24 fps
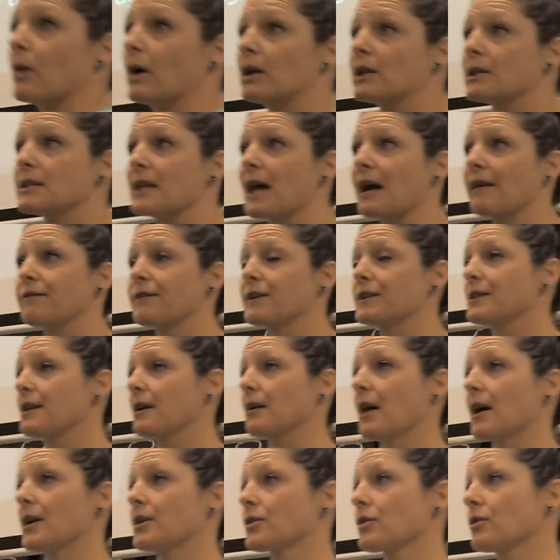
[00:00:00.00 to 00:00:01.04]
What is that
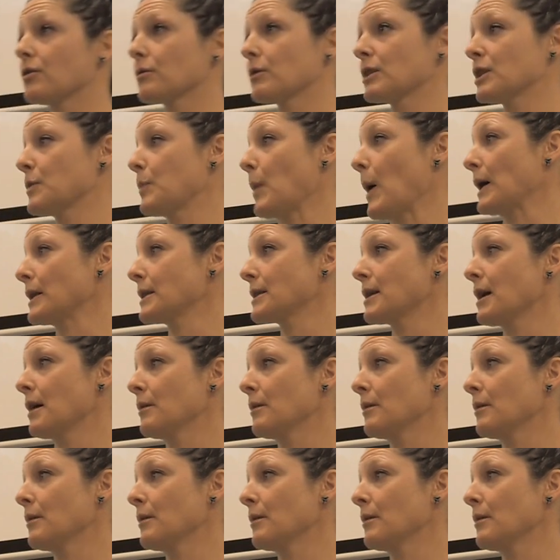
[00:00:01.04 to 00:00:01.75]
physiological response?